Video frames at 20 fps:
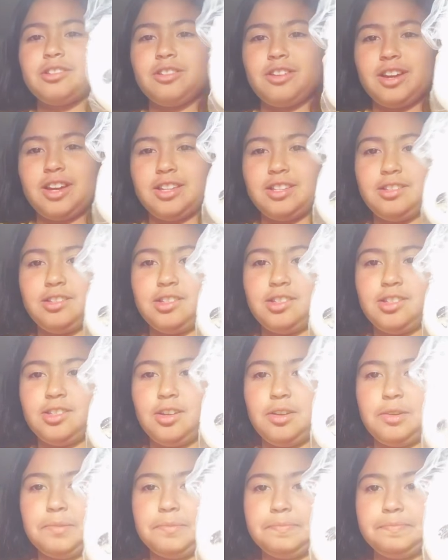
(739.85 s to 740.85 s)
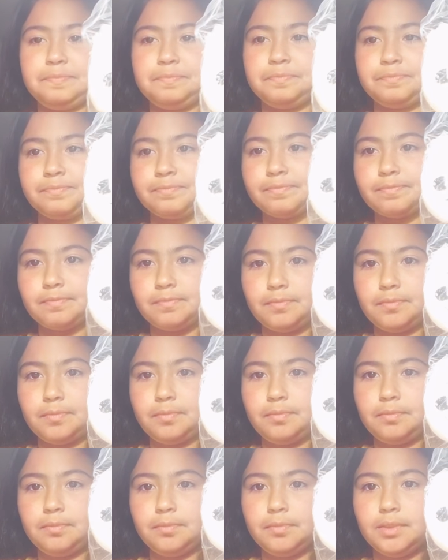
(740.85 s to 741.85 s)
Okay, so.
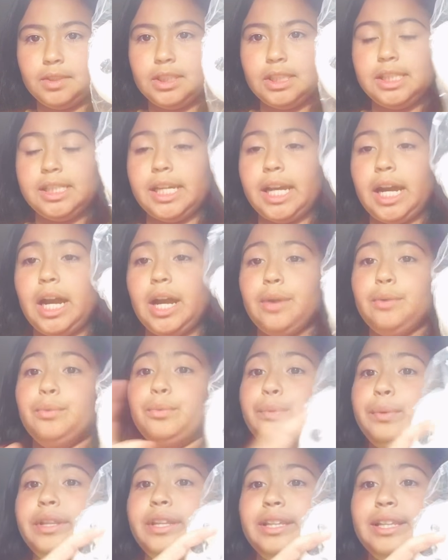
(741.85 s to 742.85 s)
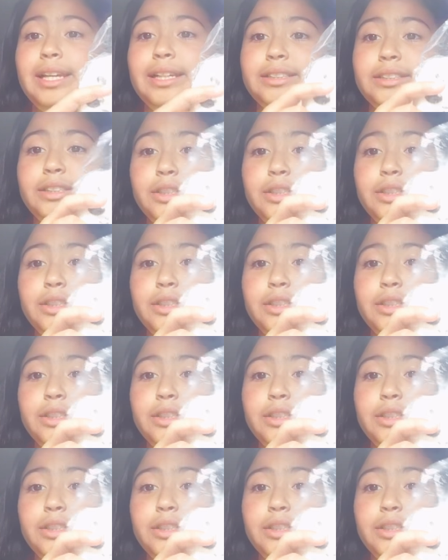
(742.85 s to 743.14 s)
Yeah, I really like